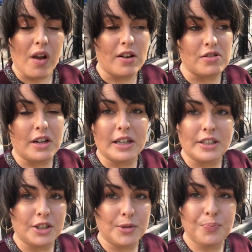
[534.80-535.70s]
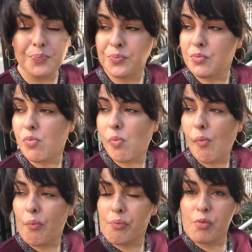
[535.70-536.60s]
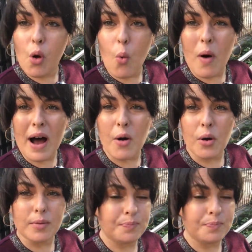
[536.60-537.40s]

That's all I can do. Wow.